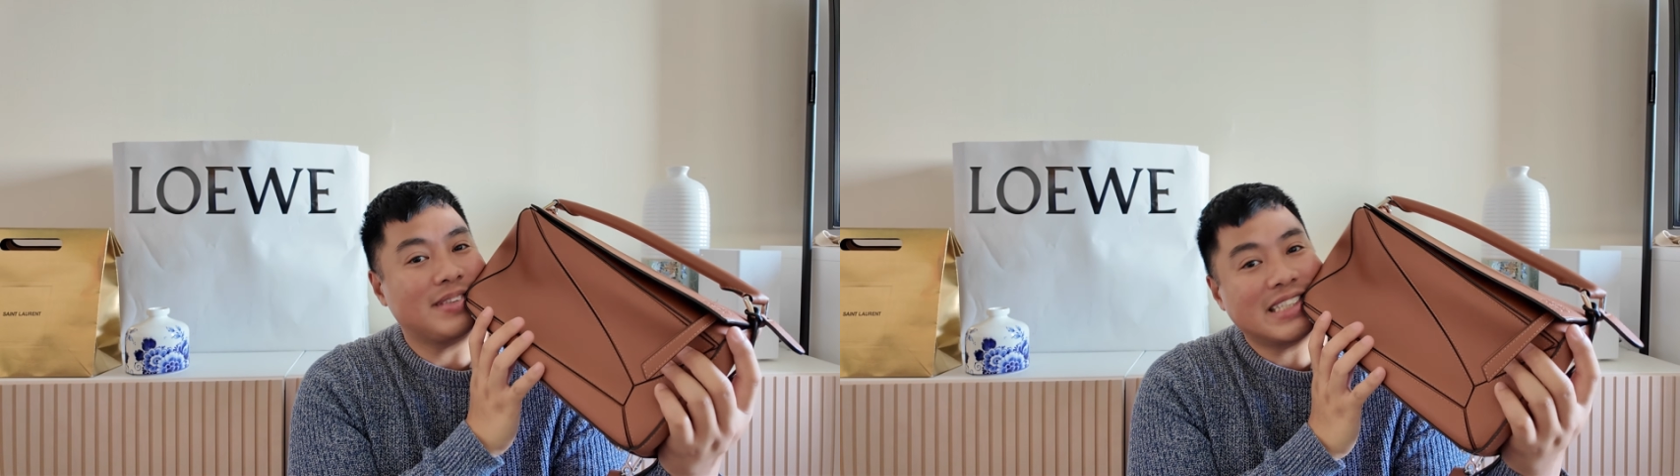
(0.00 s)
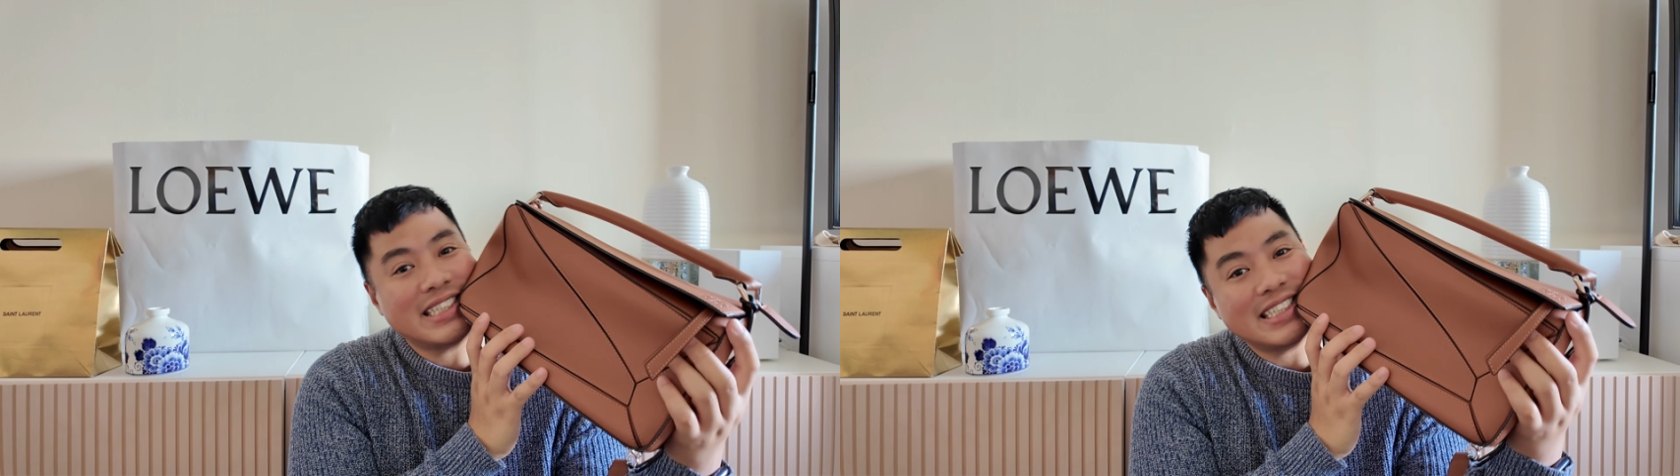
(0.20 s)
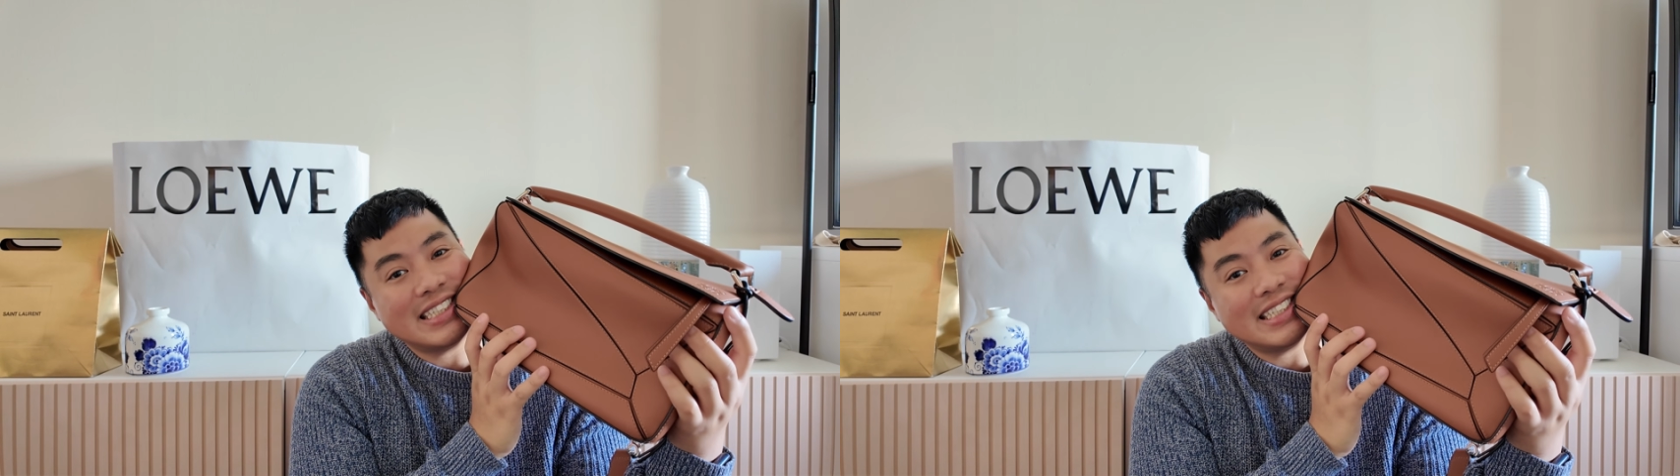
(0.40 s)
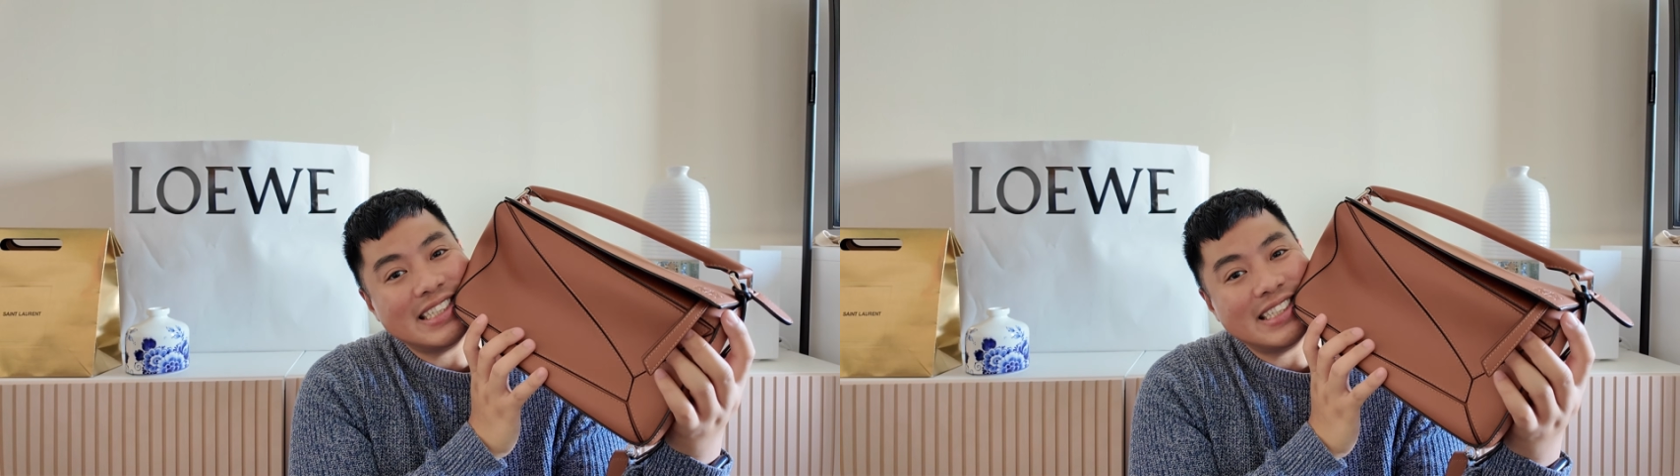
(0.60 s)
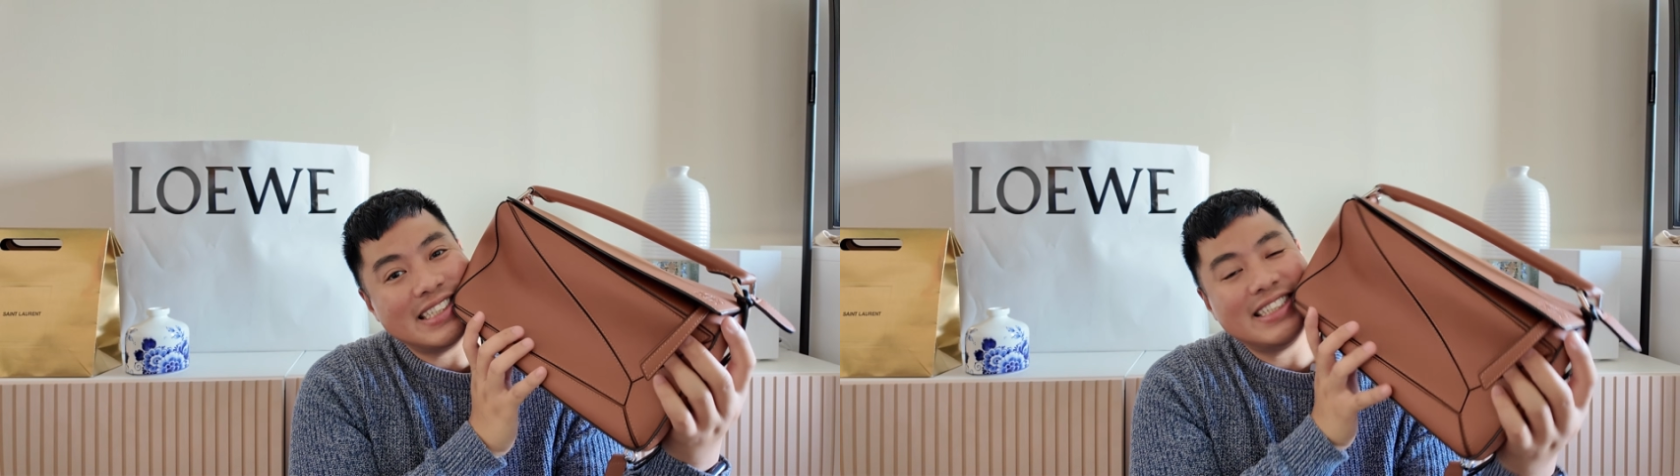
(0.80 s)

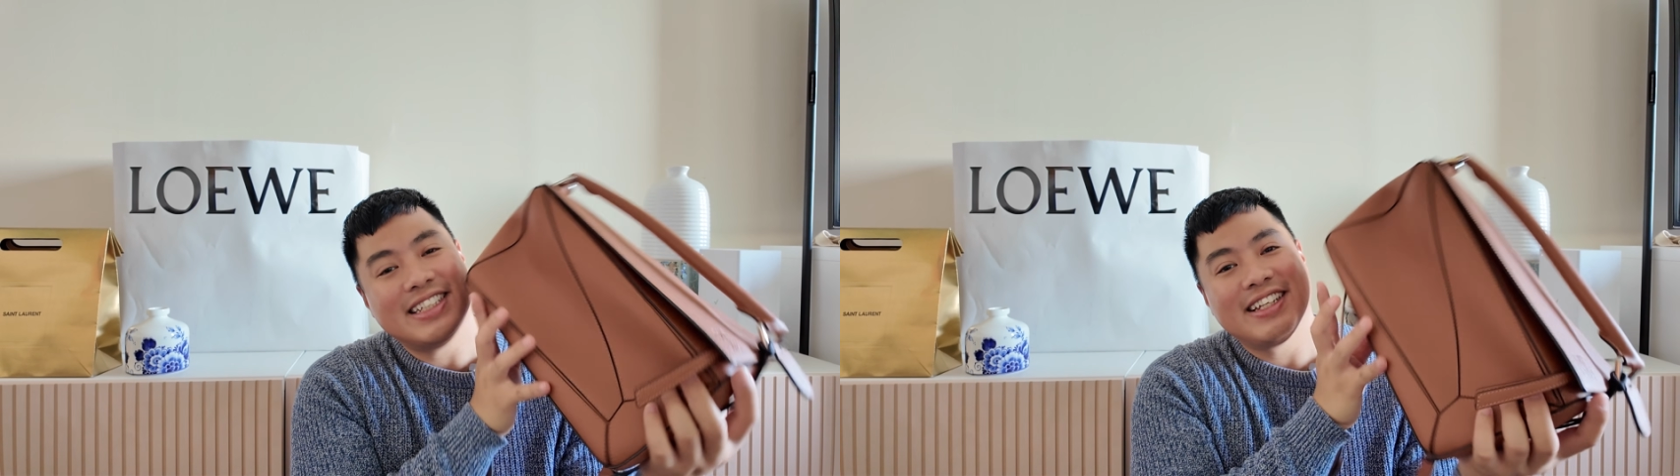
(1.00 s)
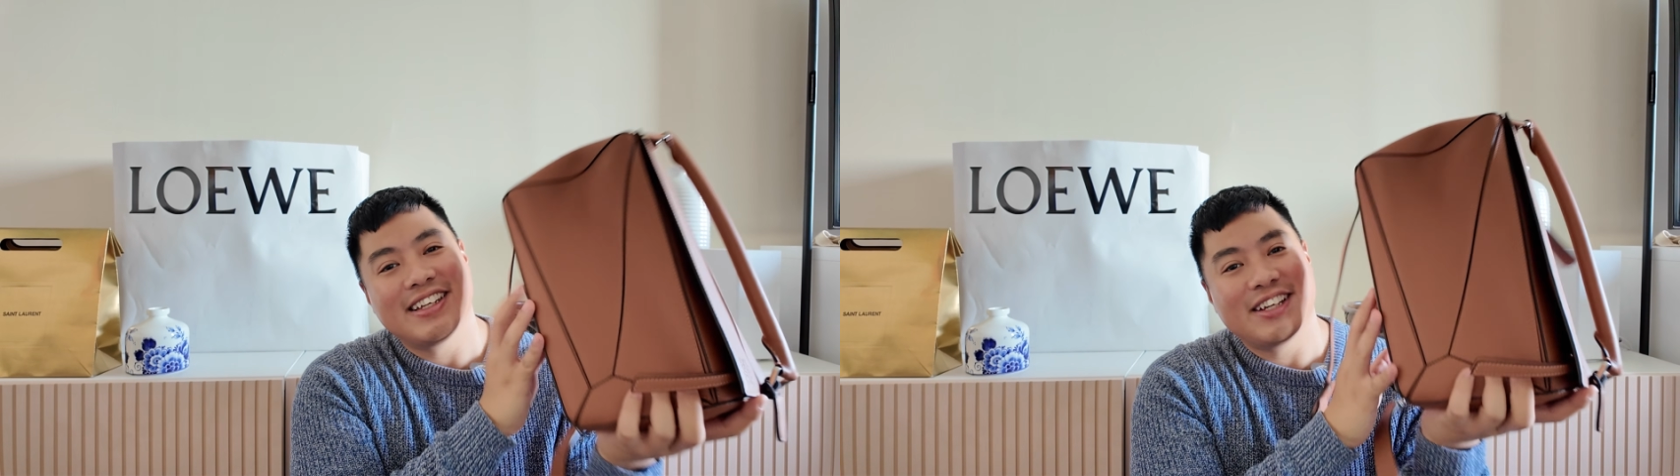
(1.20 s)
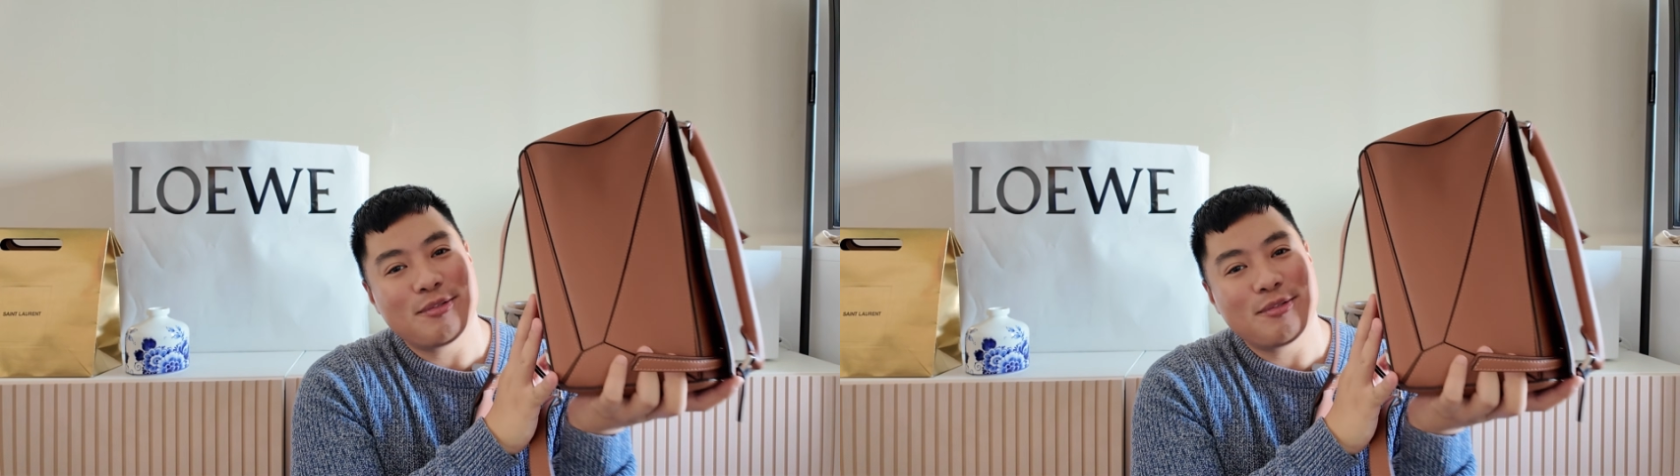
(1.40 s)
Oh